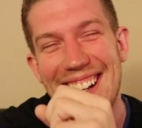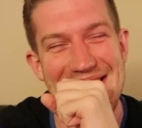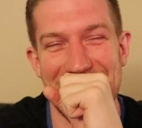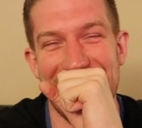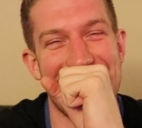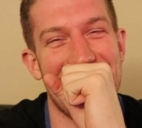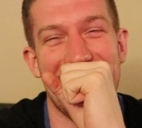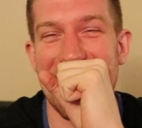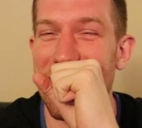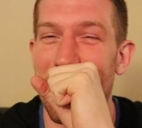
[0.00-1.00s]
Trey, you
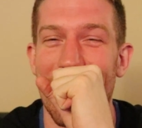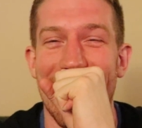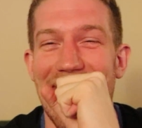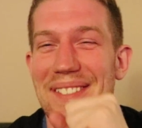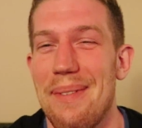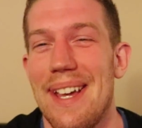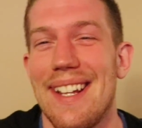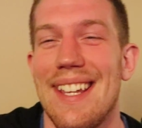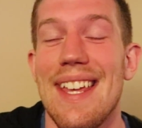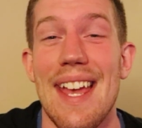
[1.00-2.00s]
always make me laugh,
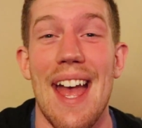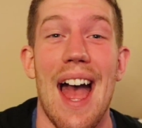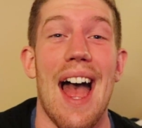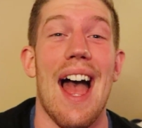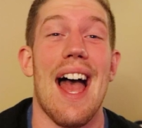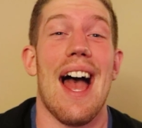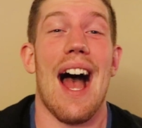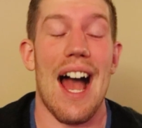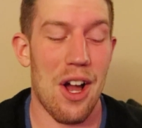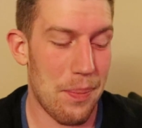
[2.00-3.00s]
man.
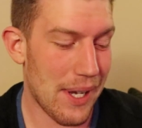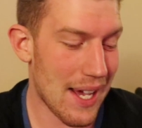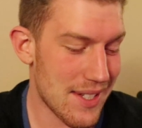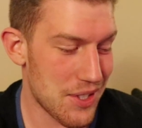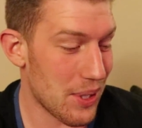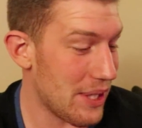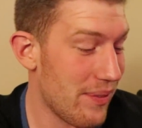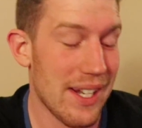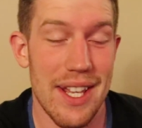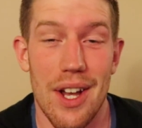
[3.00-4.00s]
I hope you guys enjoyed the
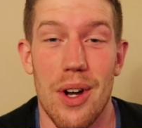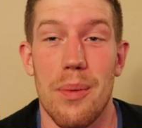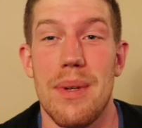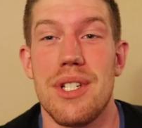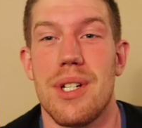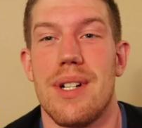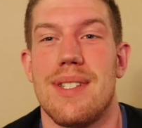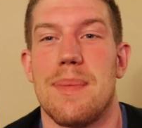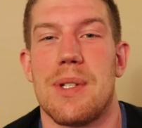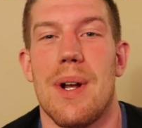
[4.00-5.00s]
video. Be sure to
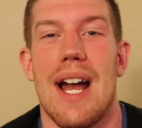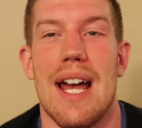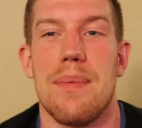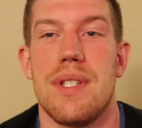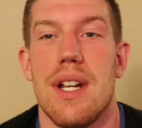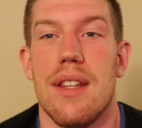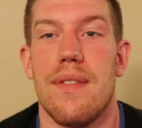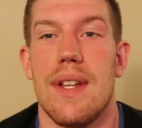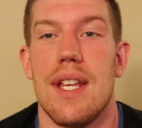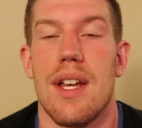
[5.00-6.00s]
subscribe, share the
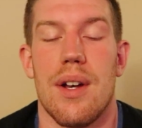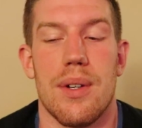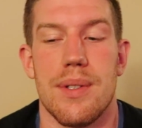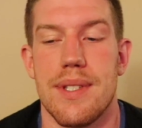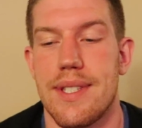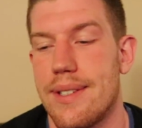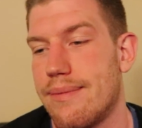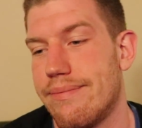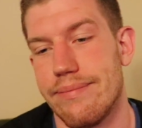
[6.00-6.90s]
videos.